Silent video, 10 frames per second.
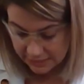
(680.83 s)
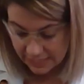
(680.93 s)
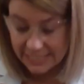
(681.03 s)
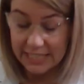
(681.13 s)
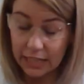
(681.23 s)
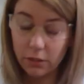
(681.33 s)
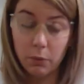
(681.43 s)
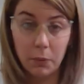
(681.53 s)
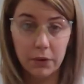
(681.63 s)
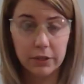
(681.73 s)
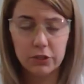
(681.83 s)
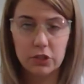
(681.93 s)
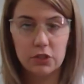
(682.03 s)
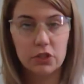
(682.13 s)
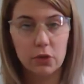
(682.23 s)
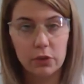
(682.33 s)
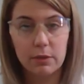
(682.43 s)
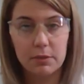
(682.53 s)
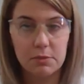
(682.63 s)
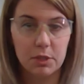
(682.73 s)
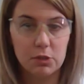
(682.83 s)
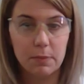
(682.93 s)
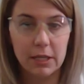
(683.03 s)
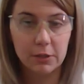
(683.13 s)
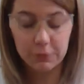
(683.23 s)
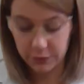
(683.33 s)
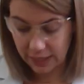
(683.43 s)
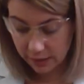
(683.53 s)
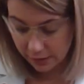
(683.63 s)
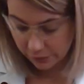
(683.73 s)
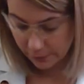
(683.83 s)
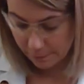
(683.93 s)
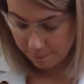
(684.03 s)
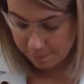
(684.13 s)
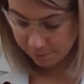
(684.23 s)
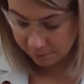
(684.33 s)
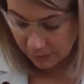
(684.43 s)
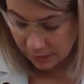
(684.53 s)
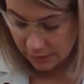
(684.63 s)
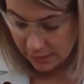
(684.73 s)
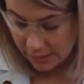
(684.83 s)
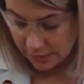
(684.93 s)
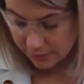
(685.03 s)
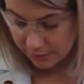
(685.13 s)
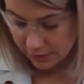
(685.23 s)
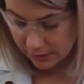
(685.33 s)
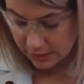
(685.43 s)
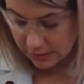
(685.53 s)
that yellow-orange, sodium is much better for that color. And then in